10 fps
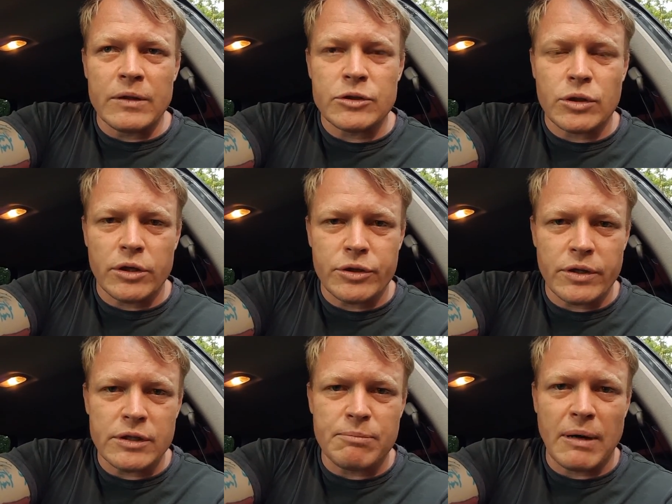structure
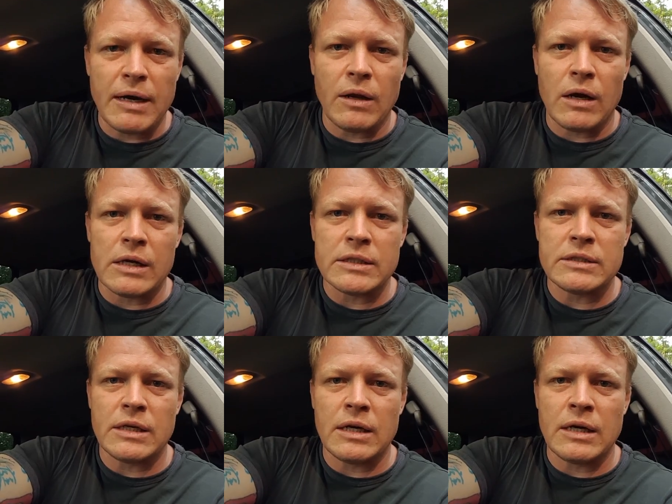of these
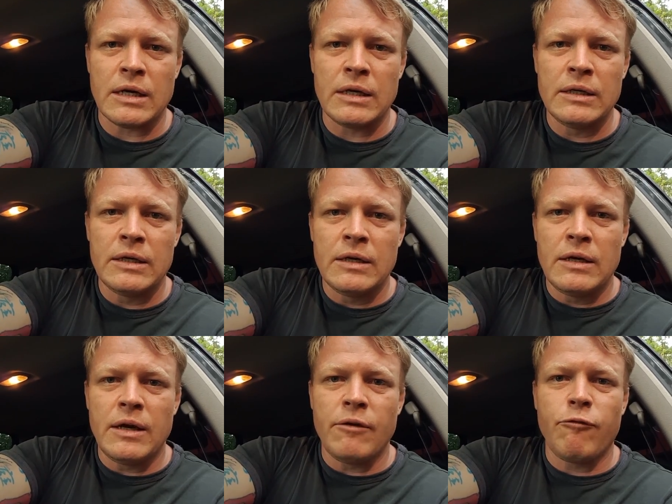bylaws
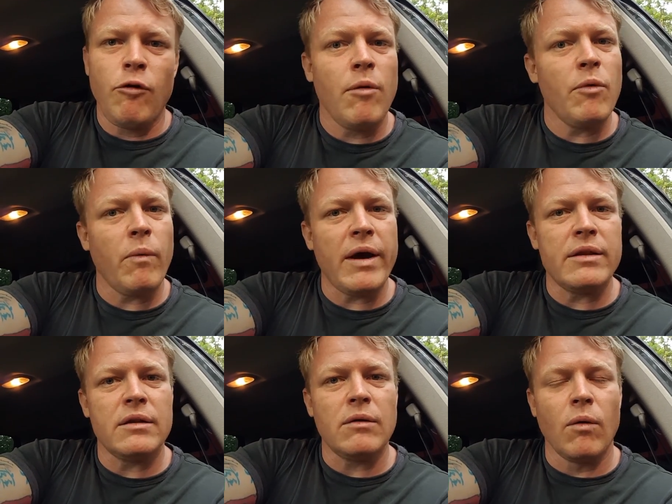inform the way
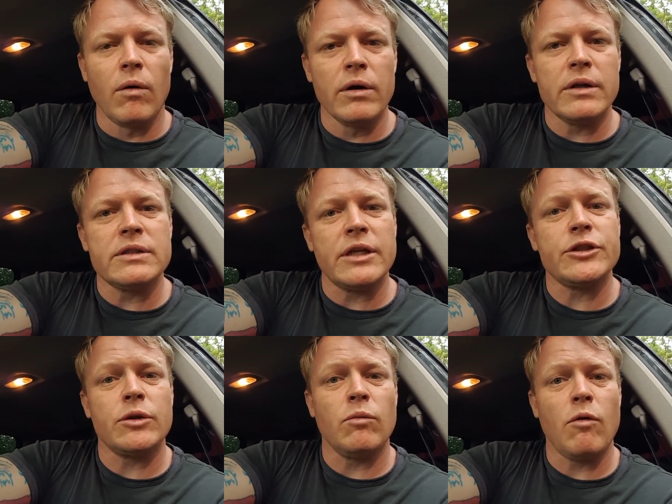that the
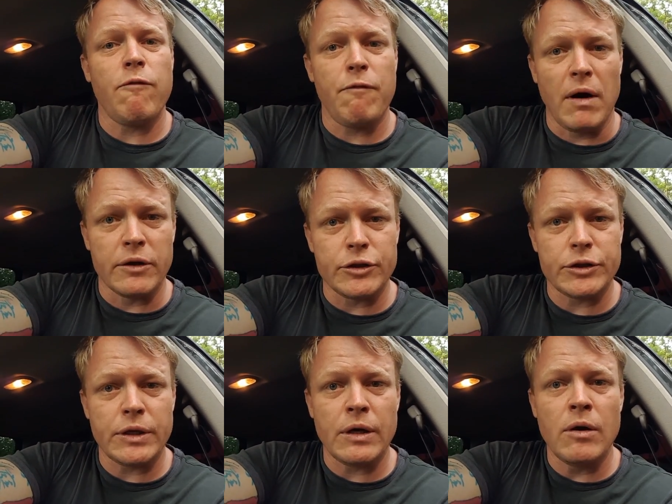organization will
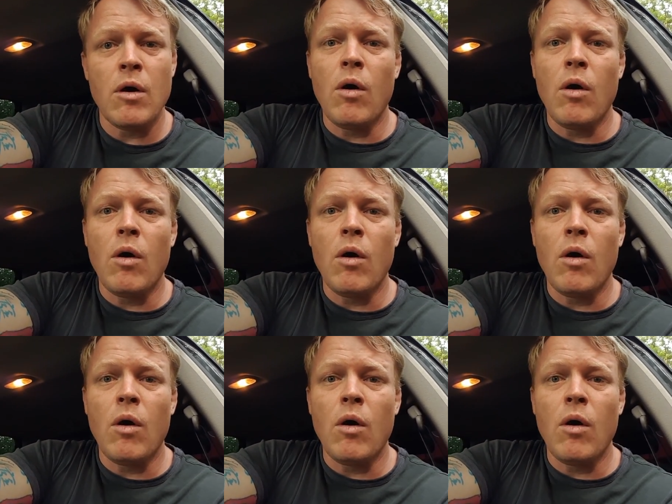function